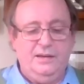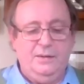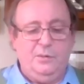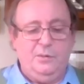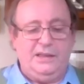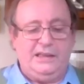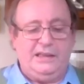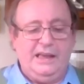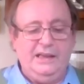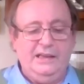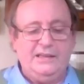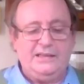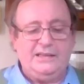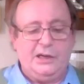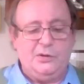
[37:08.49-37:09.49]
While the
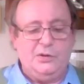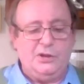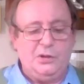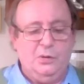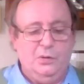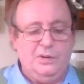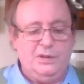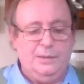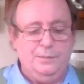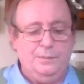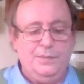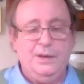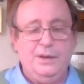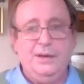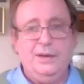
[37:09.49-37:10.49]
King's secretary told
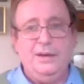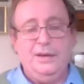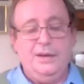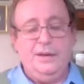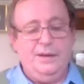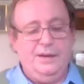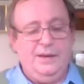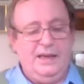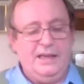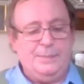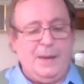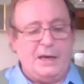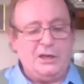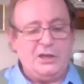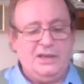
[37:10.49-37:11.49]
him, His
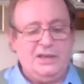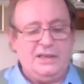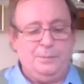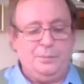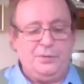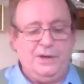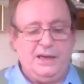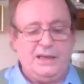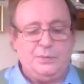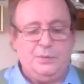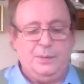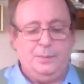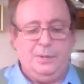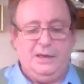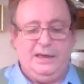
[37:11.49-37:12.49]
Majesty is impressed with
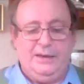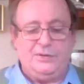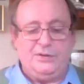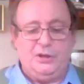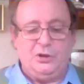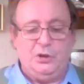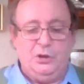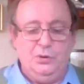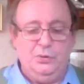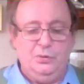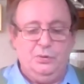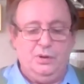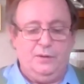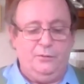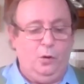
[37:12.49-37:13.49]
the beliefs that
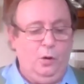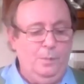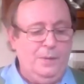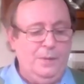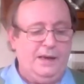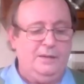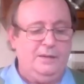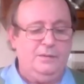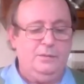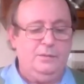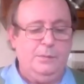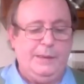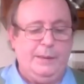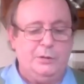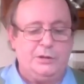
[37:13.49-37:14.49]
you, of all men, will
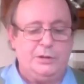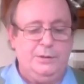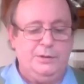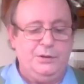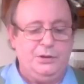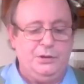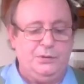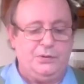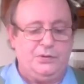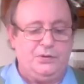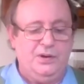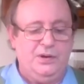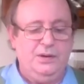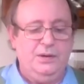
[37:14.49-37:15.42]
be able to induce